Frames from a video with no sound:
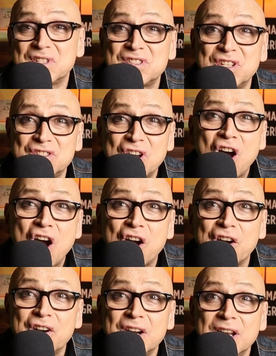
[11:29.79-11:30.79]
This
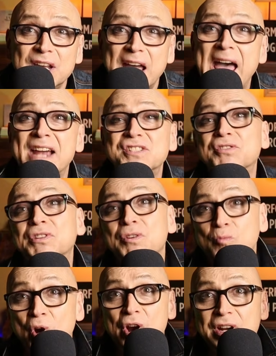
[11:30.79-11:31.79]
guitar actually
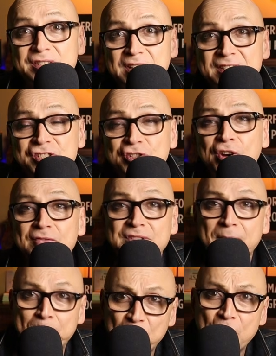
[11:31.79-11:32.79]
works. It serves
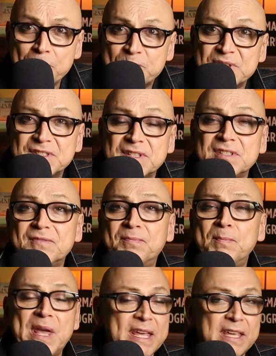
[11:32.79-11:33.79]
a purpose. It's
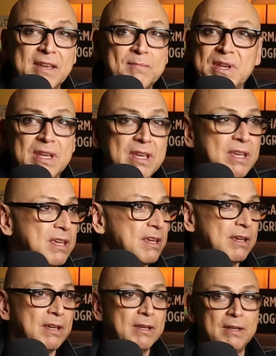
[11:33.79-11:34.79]
making me
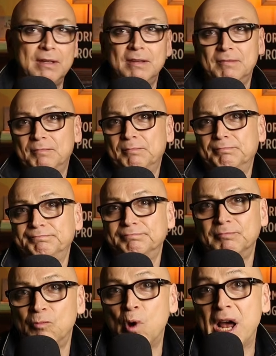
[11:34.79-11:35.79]

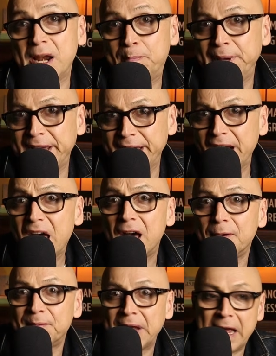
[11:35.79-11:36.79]
want to pick it
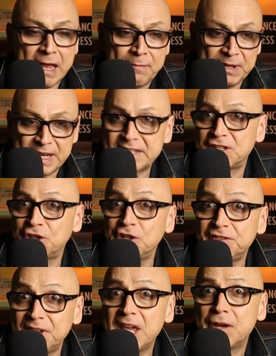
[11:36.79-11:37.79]
up. I mean, that's a
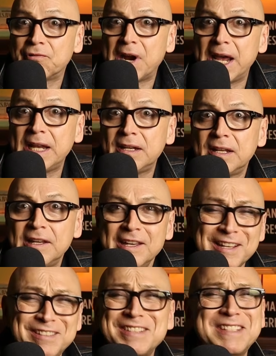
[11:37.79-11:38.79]
good thing, right?
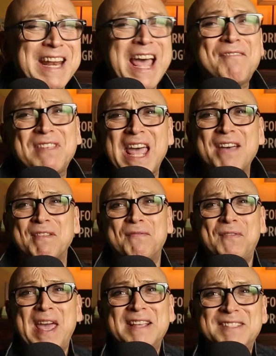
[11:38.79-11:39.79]
It doesn't have to have a
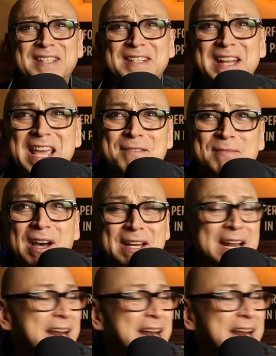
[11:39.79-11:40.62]
fancy name on